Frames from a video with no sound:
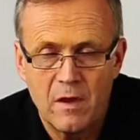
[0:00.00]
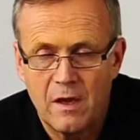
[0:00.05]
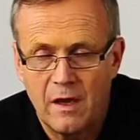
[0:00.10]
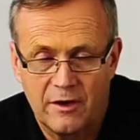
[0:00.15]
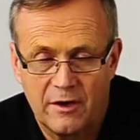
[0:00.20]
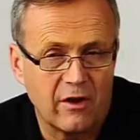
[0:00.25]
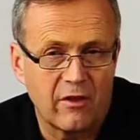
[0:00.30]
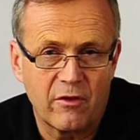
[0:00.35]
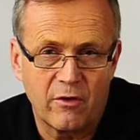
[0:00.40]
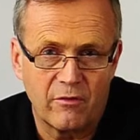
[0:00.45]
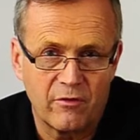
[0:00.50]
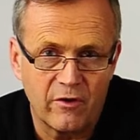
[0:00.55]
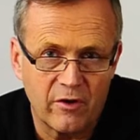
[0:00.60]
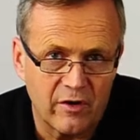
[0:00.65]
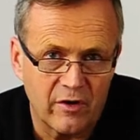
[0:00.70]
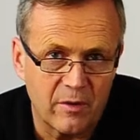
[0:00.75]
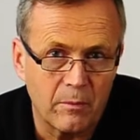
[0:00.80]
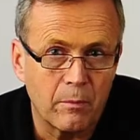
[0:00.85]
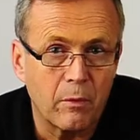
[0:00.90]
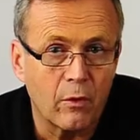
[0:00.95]
Another
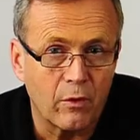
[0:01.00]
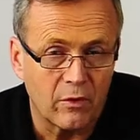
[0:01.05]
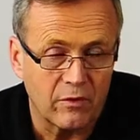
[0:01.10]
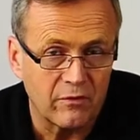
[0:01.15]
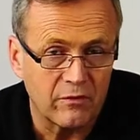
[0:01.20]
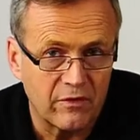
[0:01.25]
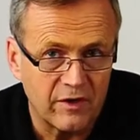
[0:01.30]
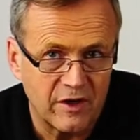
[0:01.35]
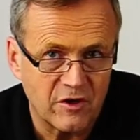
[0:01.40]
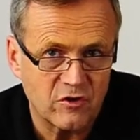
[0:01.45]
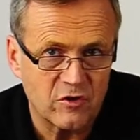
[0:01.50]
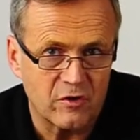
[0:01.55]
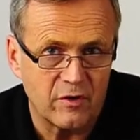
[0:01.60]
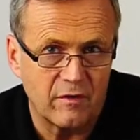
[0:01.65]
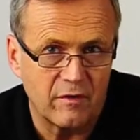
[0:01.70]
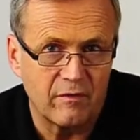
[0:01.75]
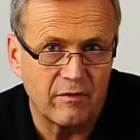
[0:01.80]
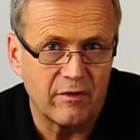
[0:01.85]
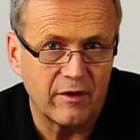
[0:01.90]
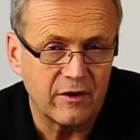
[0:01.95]
very important feature
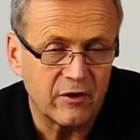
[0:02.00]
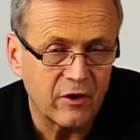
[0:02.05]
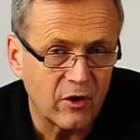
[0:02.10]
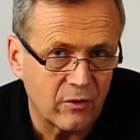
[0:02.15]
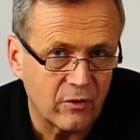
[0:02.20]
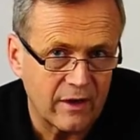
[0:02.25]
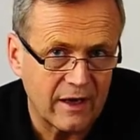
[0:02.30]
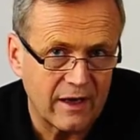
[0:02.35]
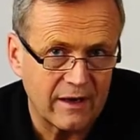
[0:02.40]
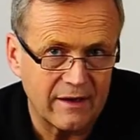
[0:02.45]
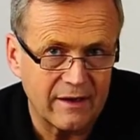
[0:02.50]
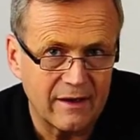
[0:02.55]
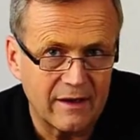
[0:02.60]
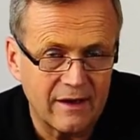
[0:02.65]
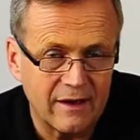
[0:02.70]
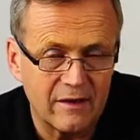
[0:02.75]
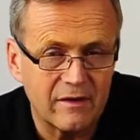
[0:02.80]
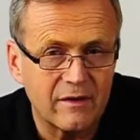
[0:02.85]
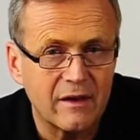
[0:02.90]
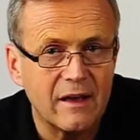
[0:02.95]
of the Towdaddy
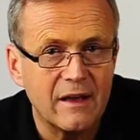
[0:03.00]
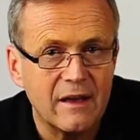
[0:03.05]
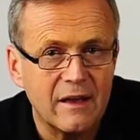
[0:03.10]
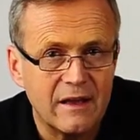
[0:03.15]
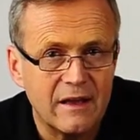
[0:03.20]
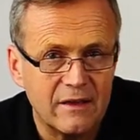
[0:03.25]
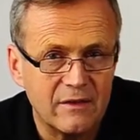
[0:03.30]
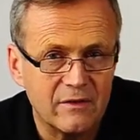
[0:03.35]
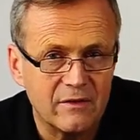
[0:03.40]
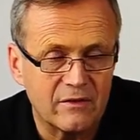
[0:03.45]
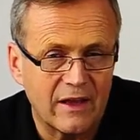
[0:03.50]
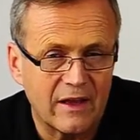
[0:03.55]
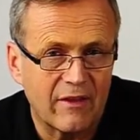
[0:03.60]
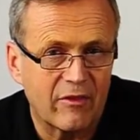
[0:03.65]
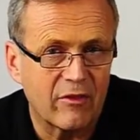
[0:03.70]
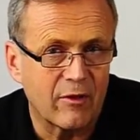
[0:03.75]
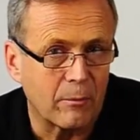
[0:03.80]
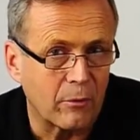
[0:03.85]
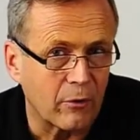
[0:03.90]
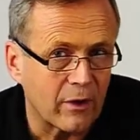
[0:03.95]
kit is that
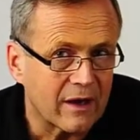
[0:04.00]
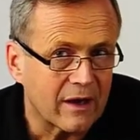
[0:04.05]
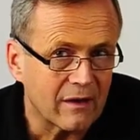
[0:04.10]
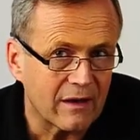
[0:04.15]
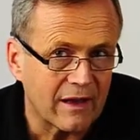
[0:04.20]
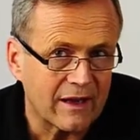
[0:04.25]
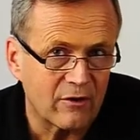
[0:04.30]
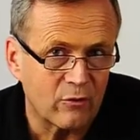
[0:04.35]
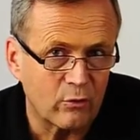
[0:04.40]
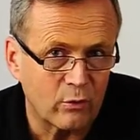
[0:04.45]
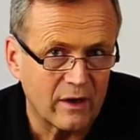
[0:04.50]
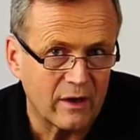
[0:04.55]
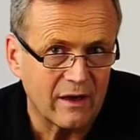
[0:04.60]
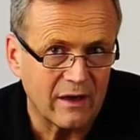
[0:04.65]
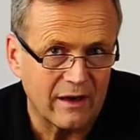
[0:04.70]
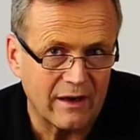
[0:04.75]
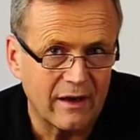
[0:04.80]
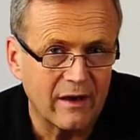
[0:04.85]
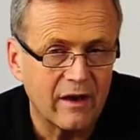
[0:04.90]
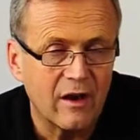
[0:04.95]
the brake light
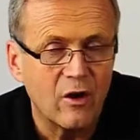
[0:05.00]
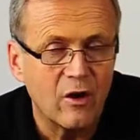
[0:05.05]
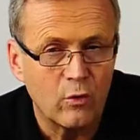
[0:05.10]
relay,